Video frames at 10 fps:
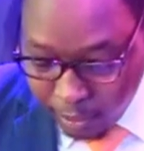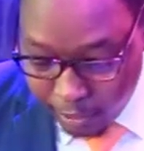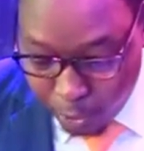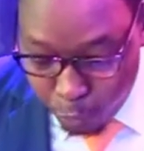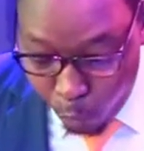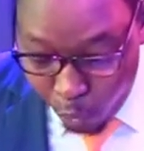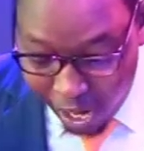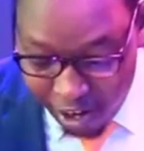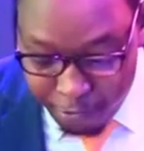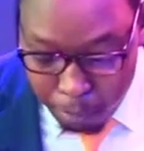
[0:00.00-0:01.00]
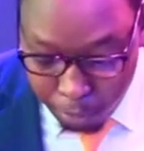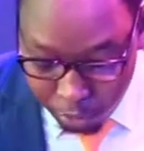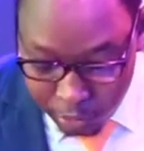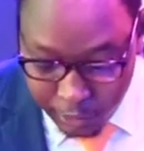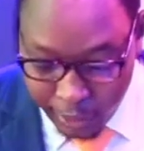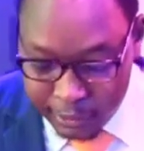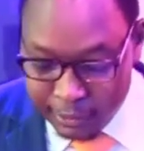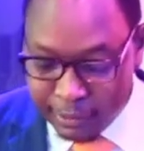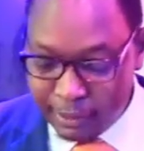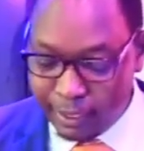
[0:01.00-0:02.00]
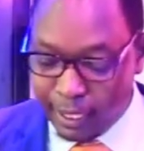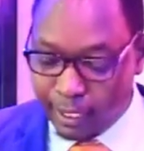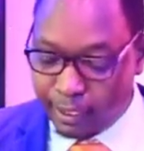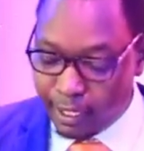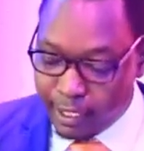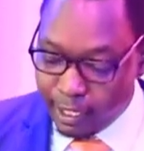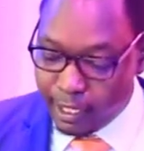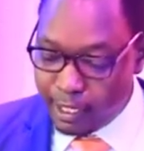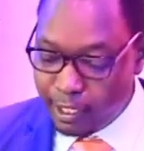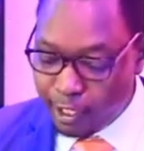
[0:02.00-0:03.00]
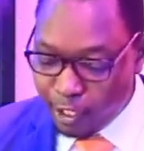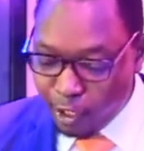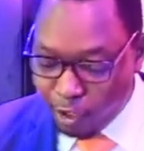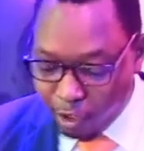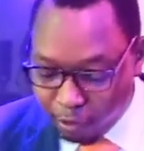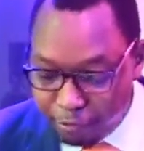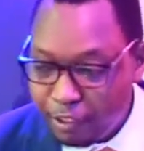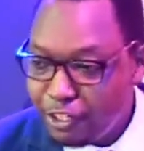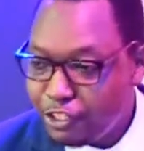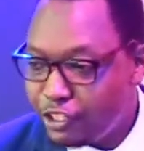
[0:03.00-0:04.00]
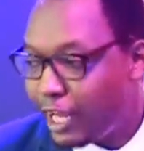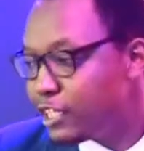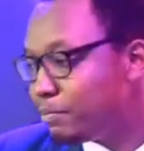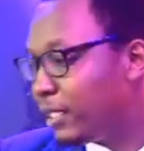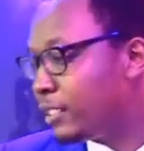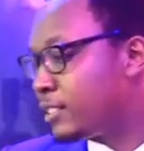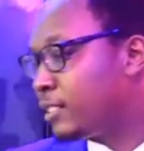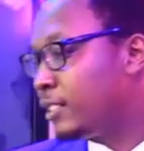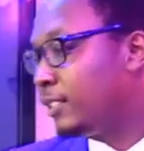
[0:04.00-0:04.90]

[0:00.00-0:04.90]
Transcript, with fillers: that we will have boldness in the day of judgment.